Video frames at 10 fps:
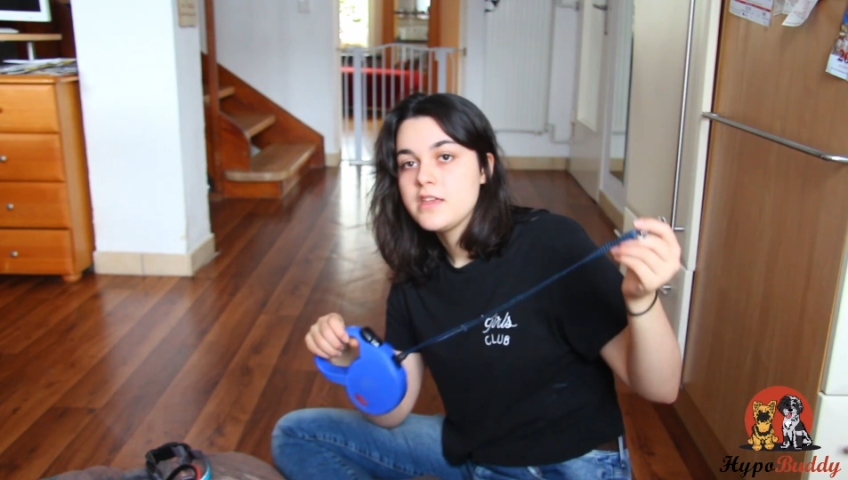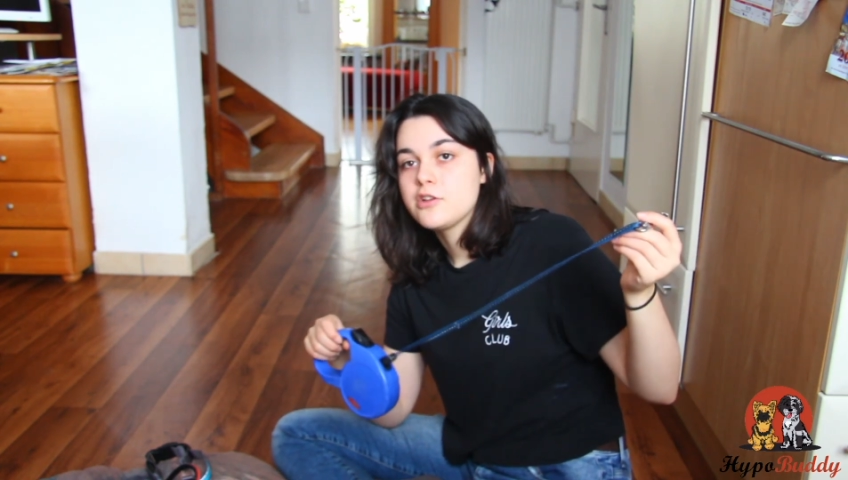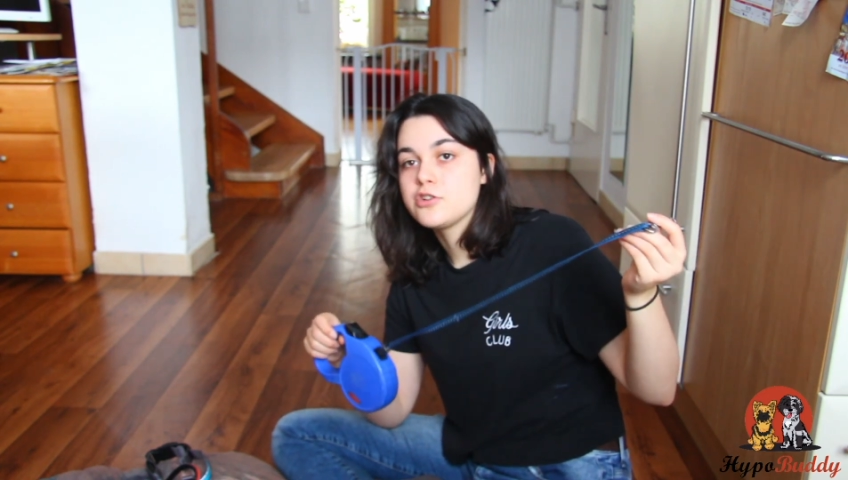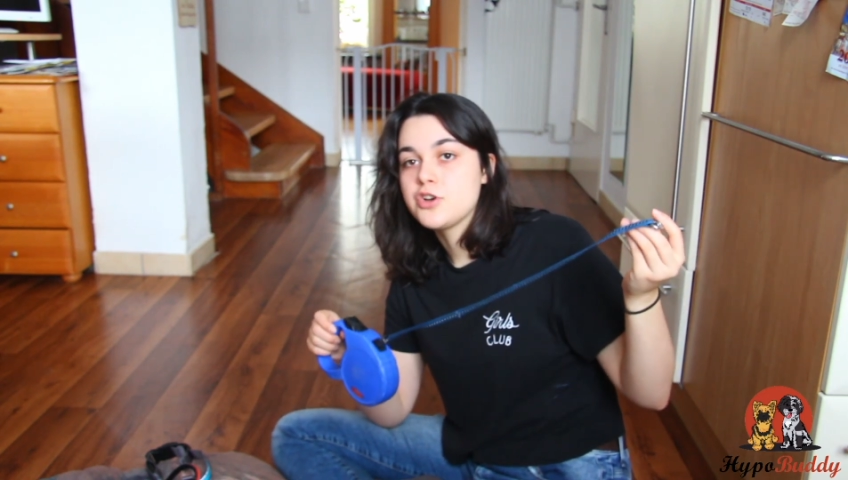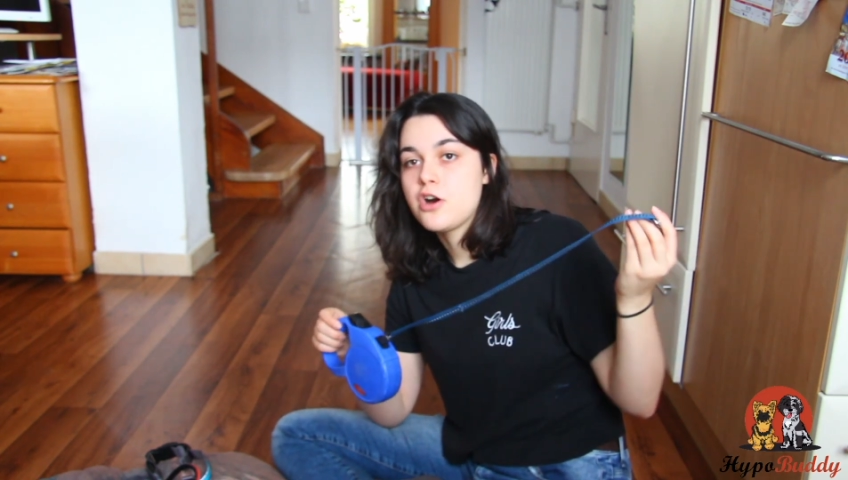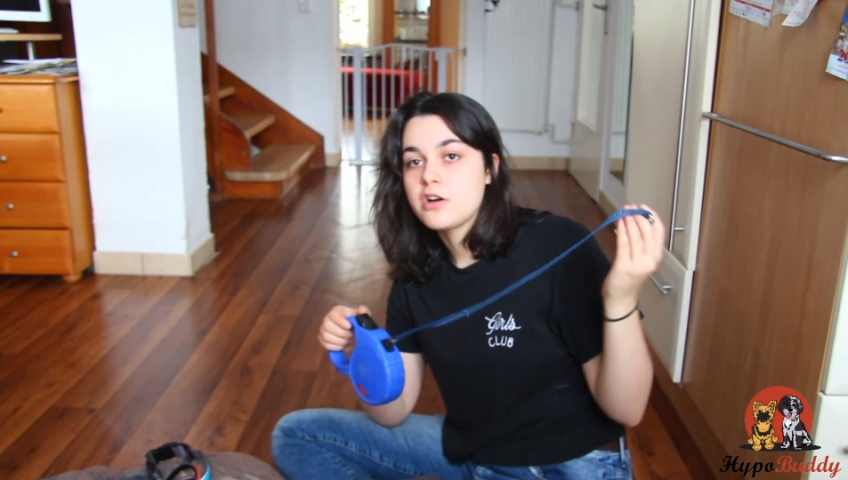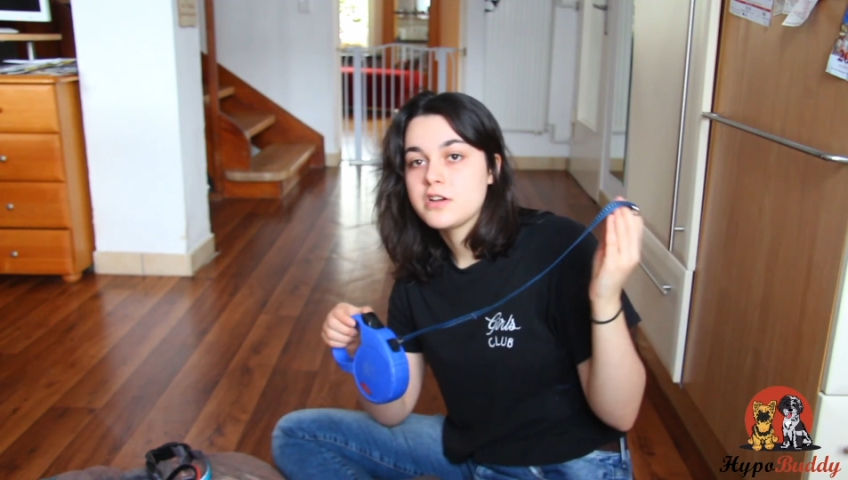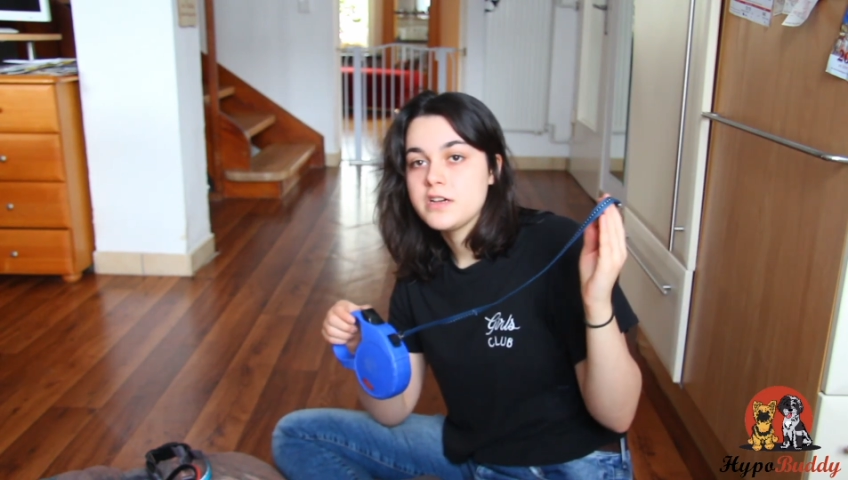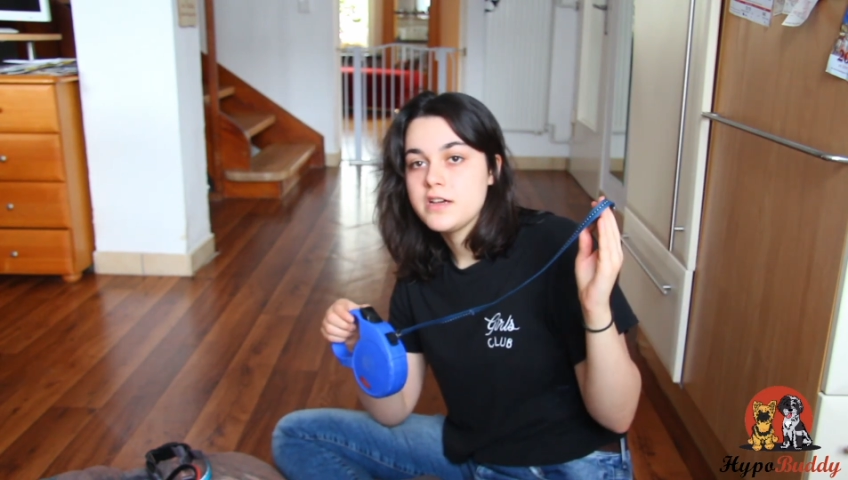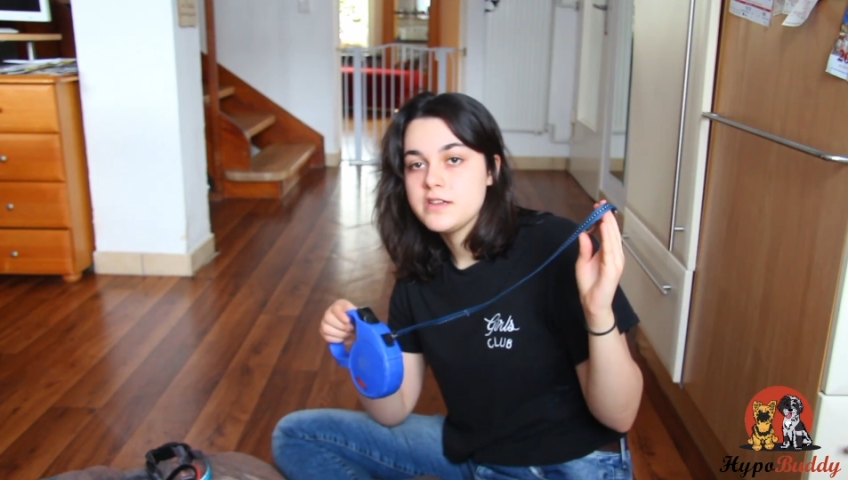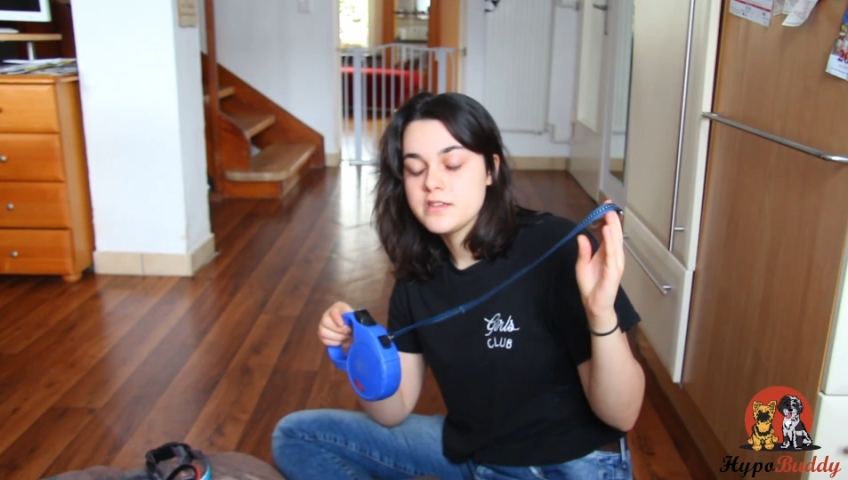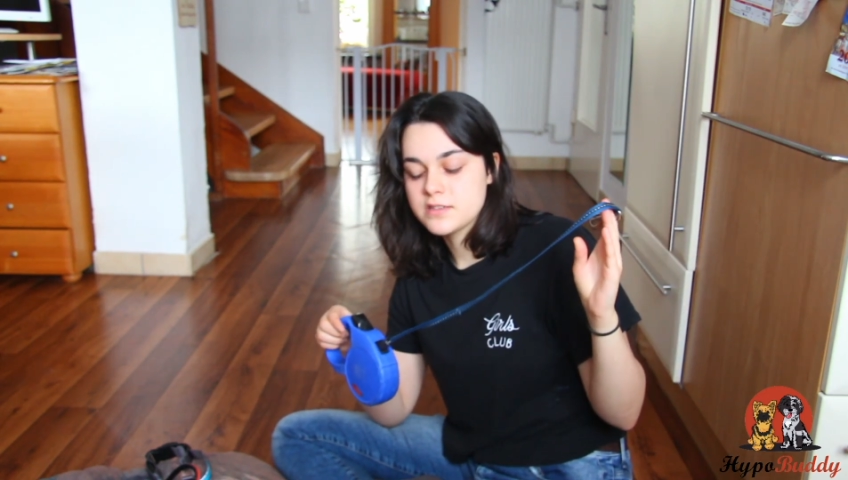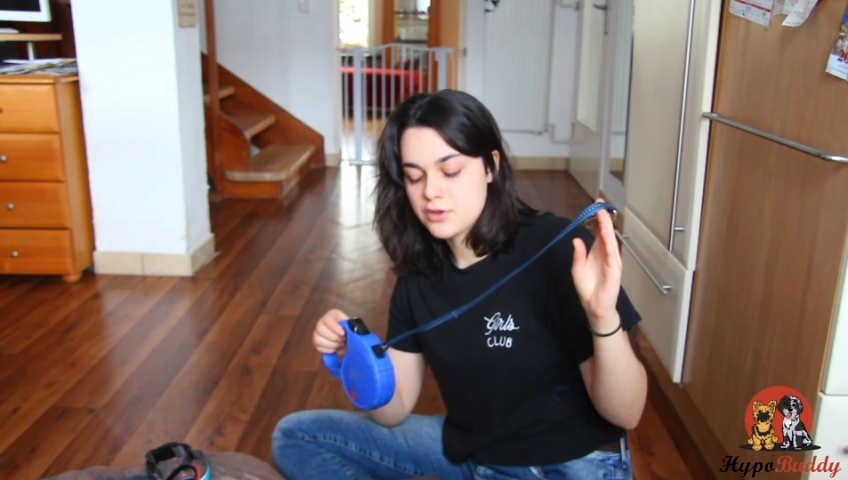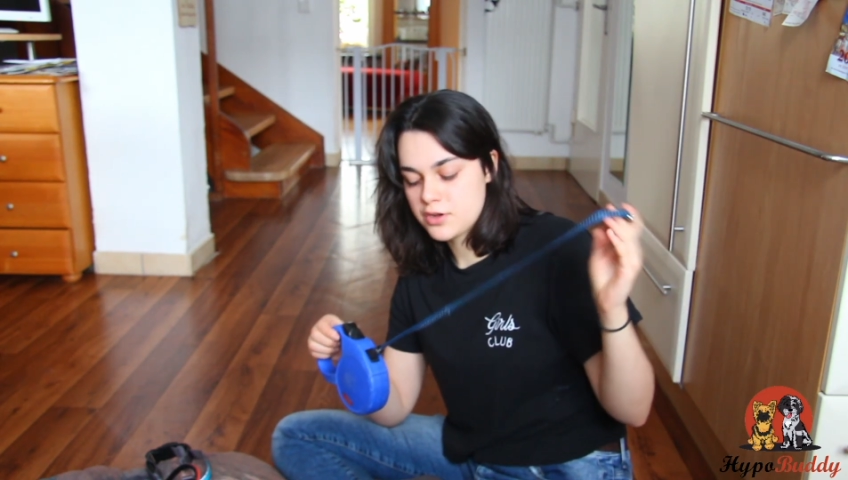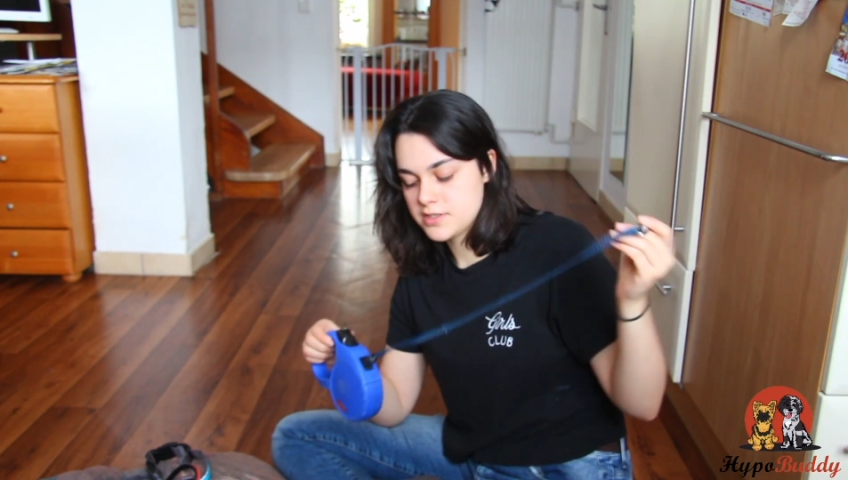Your dog
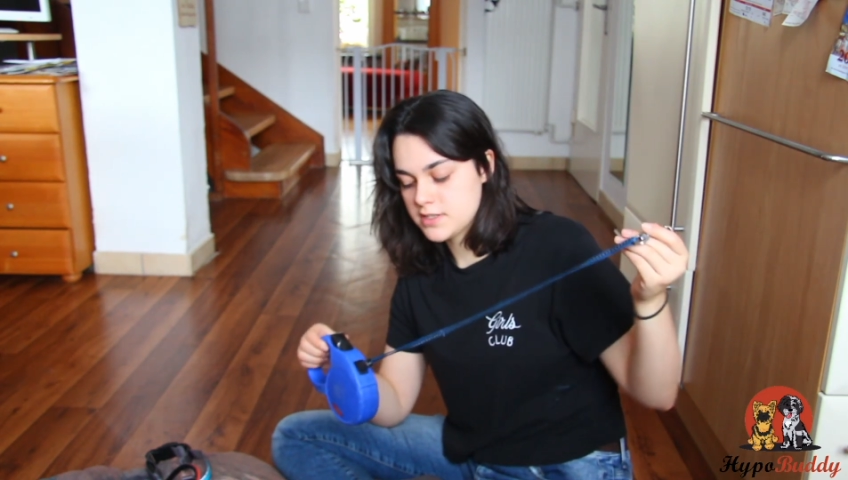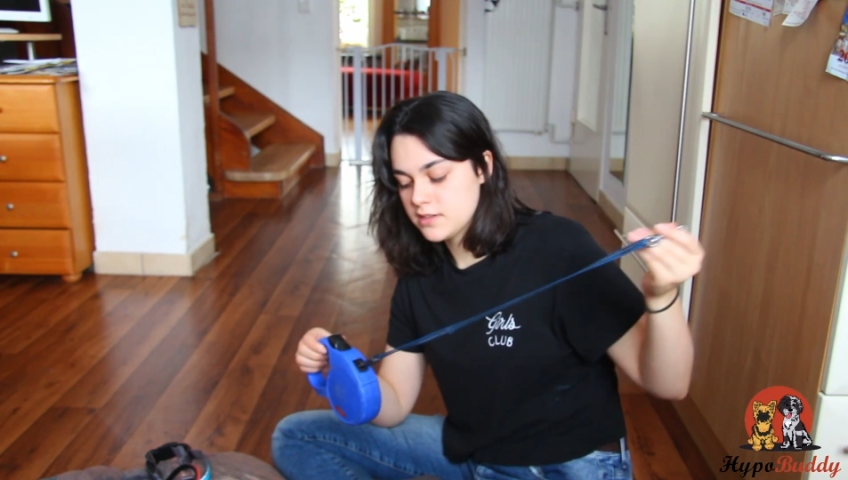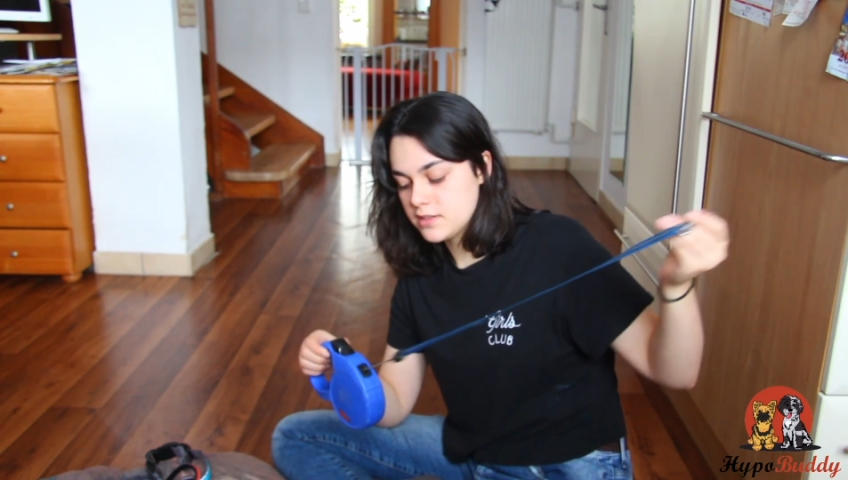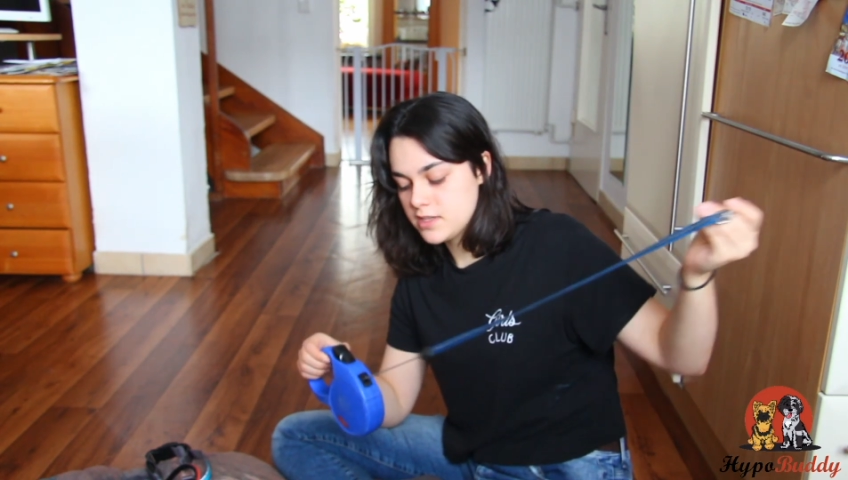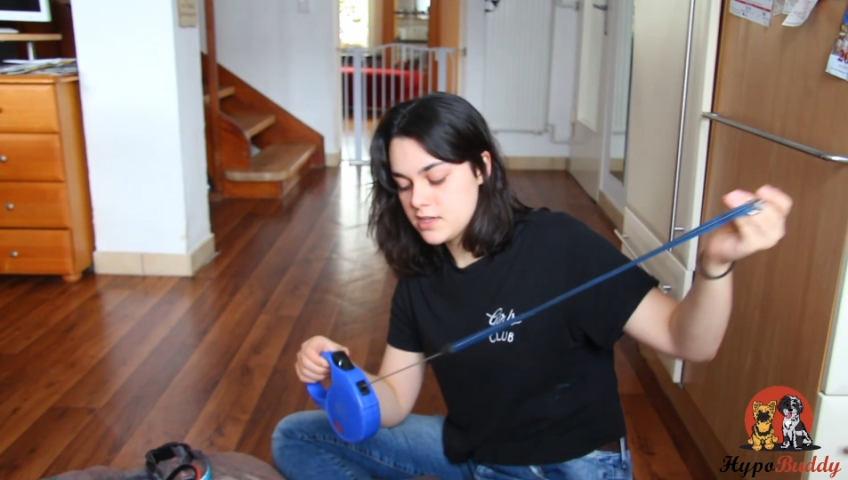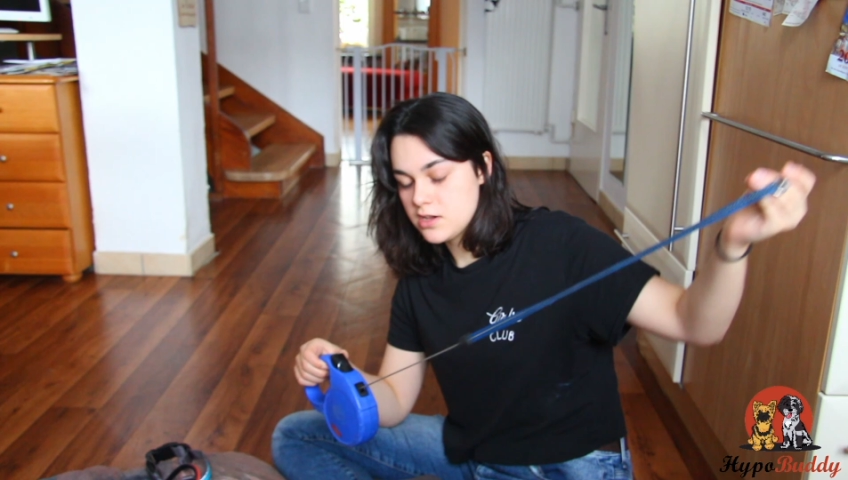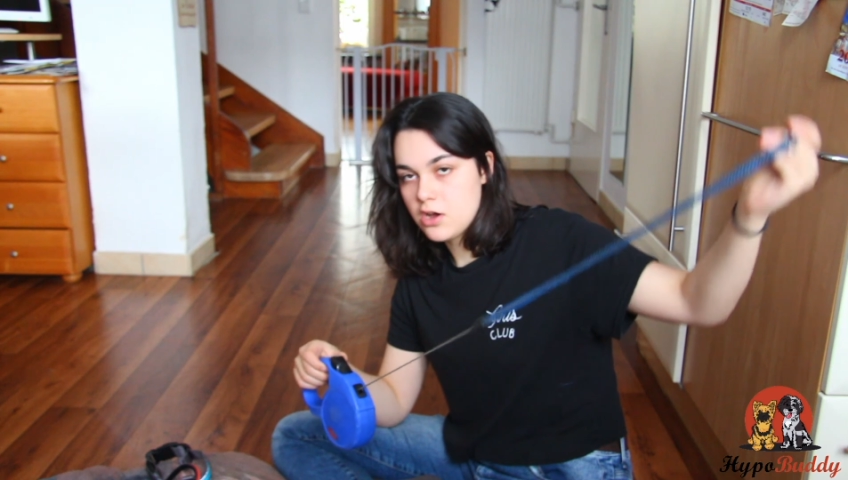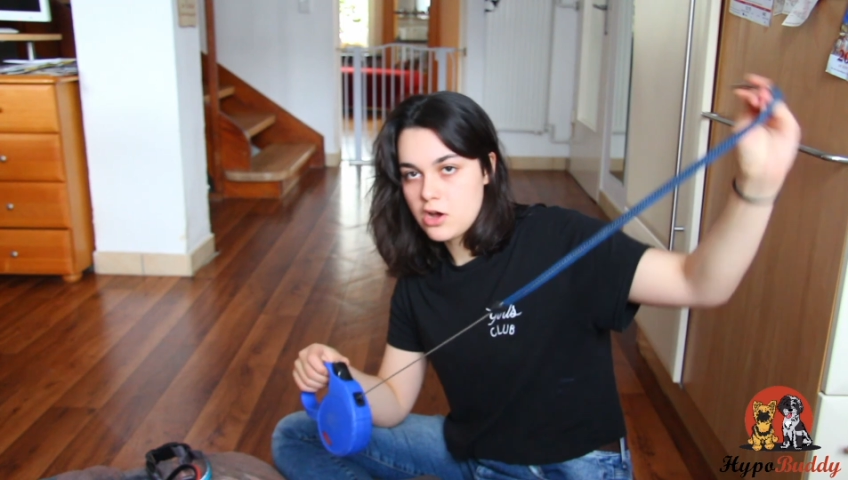is constantly